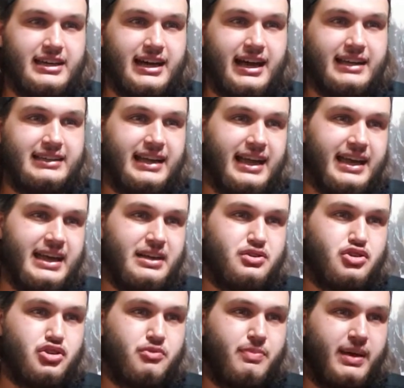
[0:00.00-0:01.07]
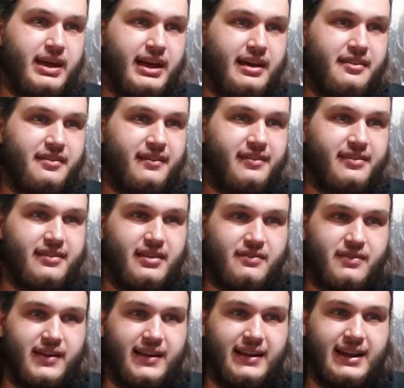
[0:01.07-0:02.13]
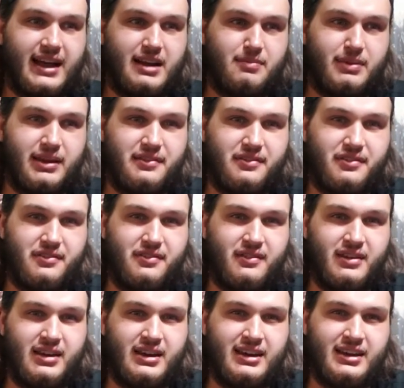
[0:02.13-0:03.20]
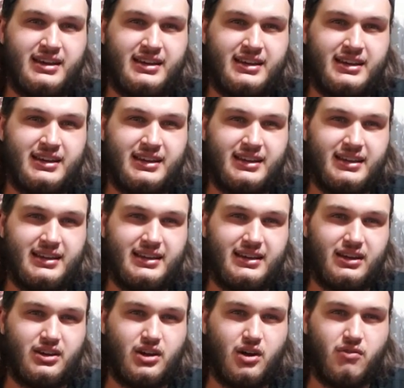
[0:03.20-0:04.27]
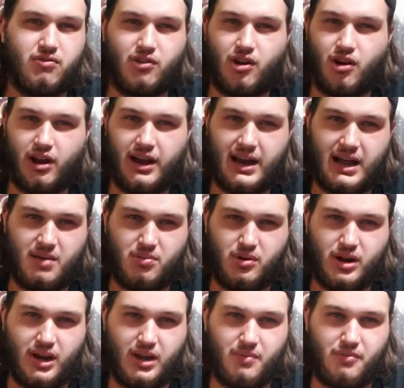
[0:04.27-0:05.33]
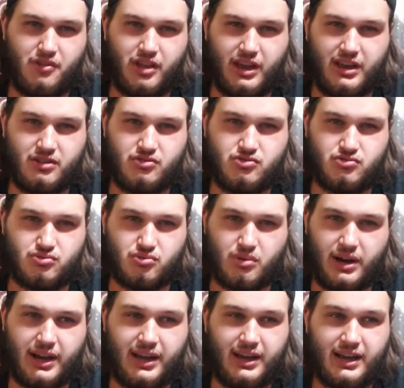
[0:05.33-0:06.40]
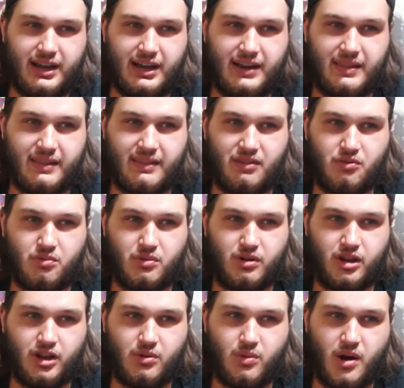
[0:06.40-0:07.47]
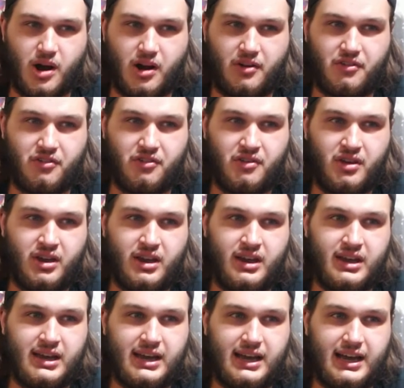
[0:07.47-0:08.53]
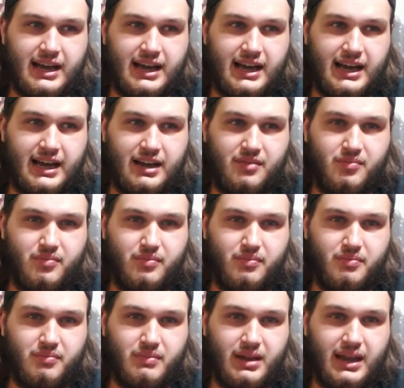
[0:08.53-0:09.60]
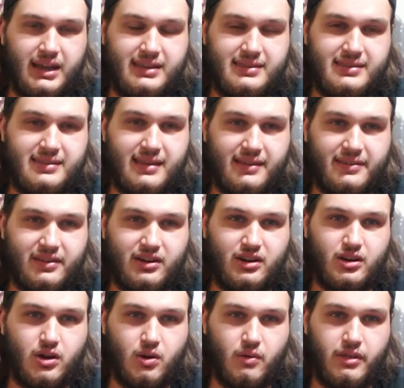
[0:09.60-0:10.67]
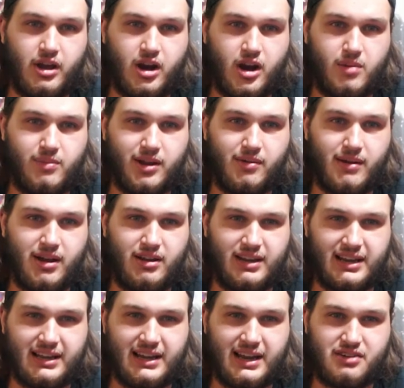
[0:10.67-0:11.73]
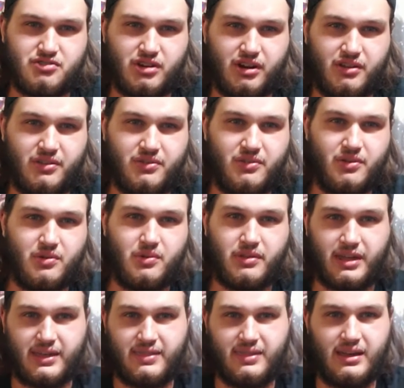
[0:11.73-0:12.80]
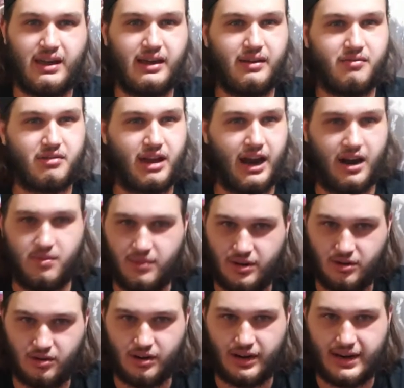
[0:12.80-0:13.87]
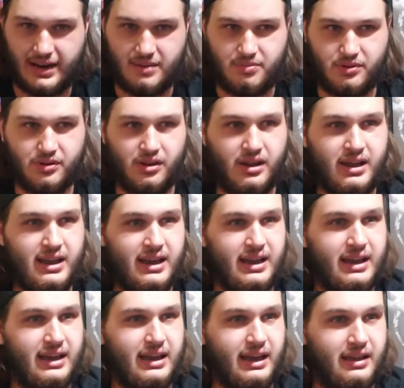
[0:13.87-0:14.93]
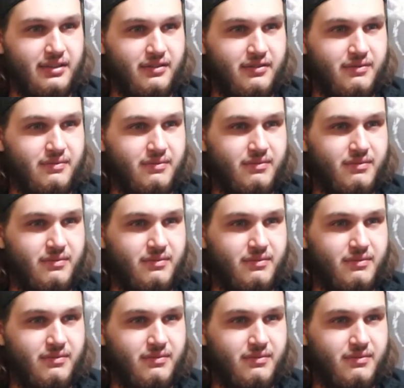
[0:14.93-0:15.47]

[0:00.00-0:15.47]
like it just because it's different. A lot of places go for Green Apple when it comes to like a drink. I think this one really works. It doesn't go the caramely route like a lot of drinks do with like the caramel Green Apple. It's